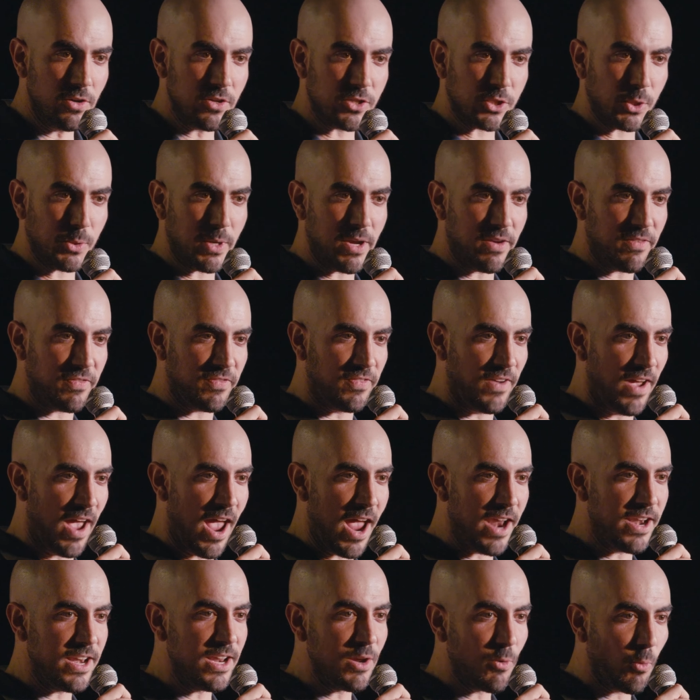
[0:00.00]
So if
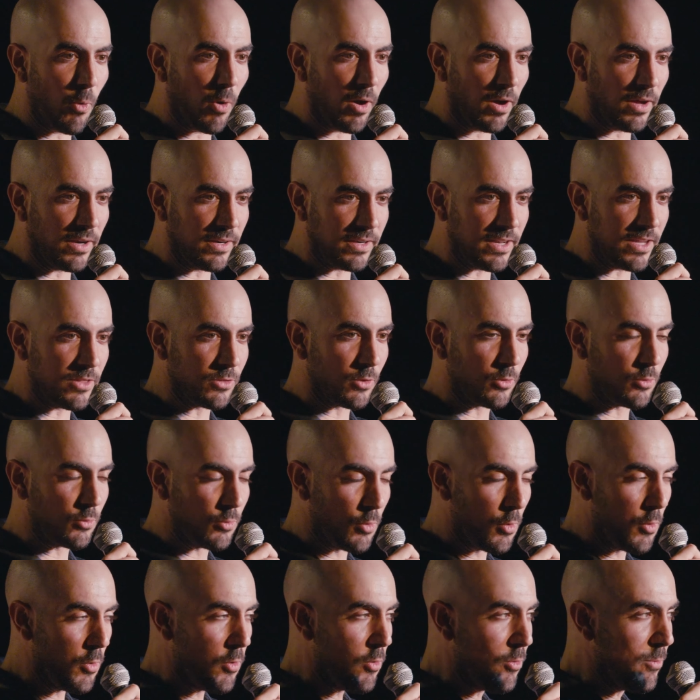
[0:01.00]
anyone in the
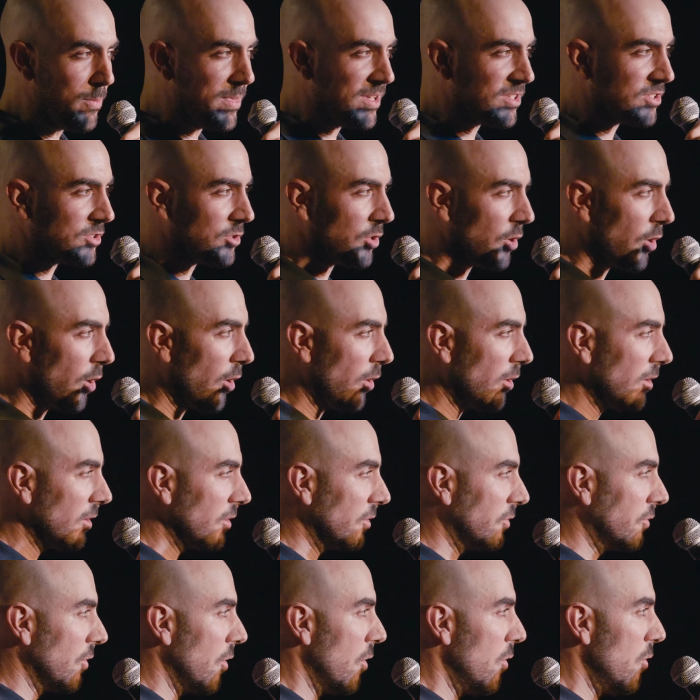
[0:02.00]
room is
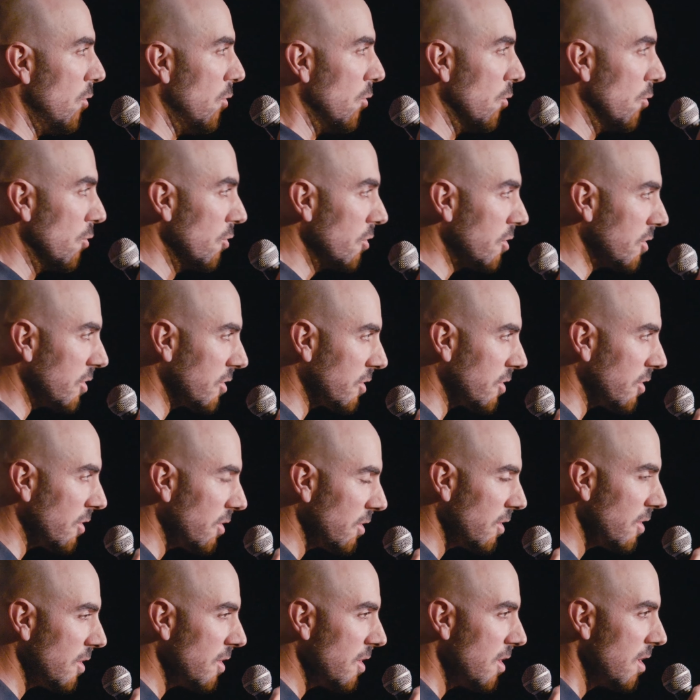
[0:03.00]
called Luke,
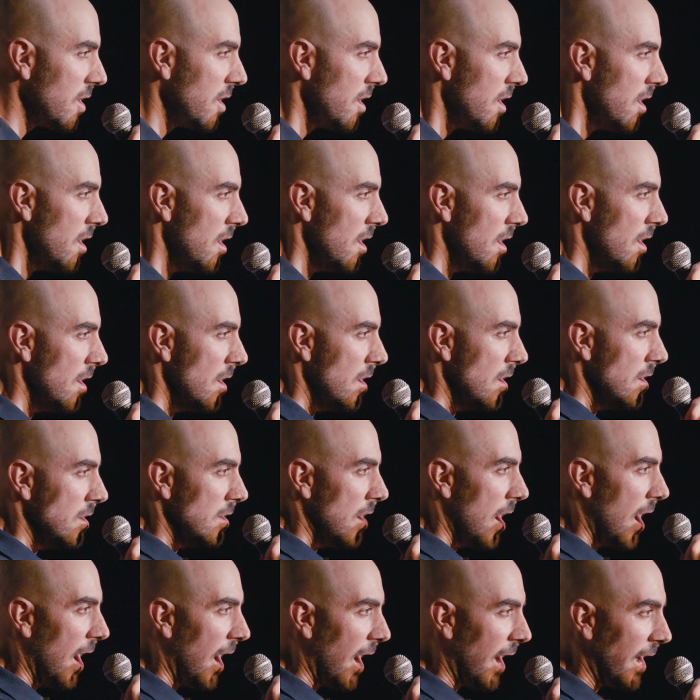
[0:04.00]

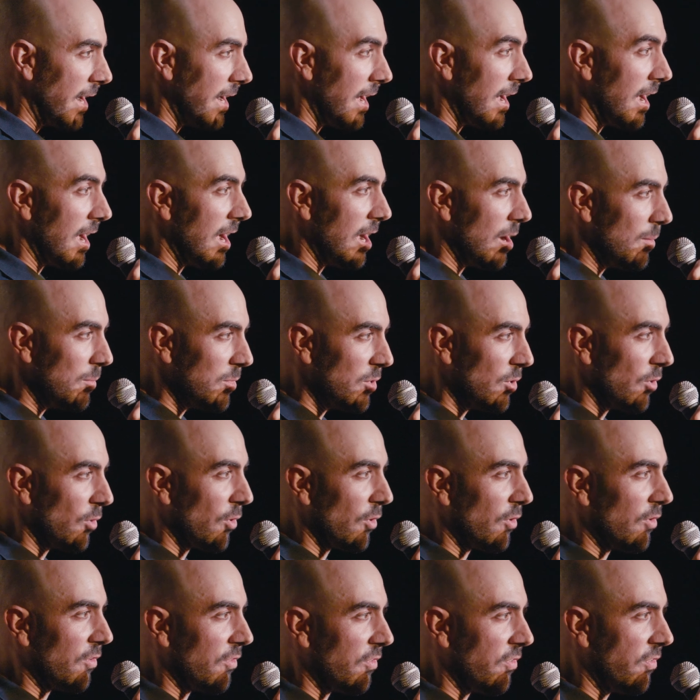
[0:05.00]
I am
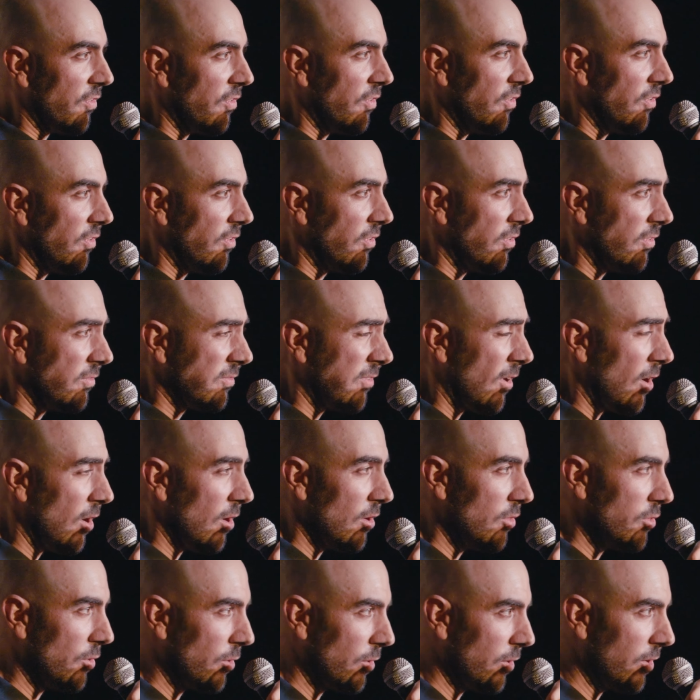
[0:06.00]
your
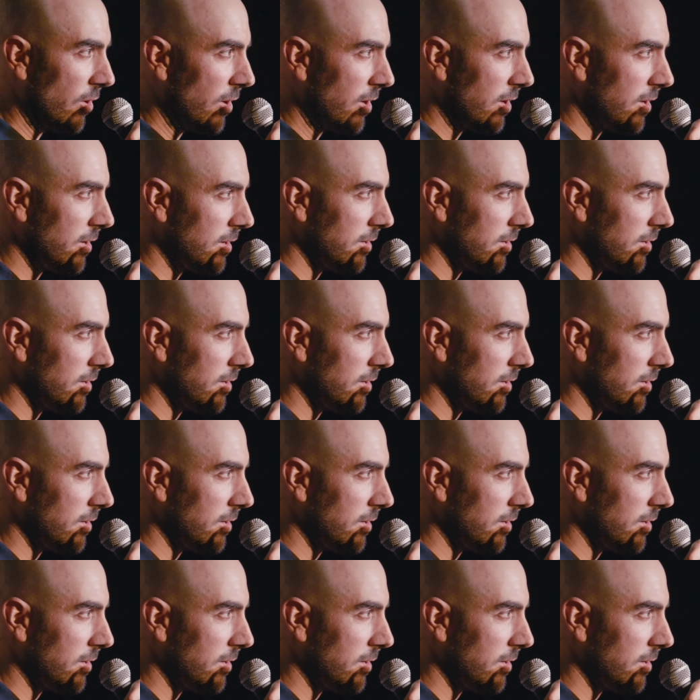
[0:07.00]
father.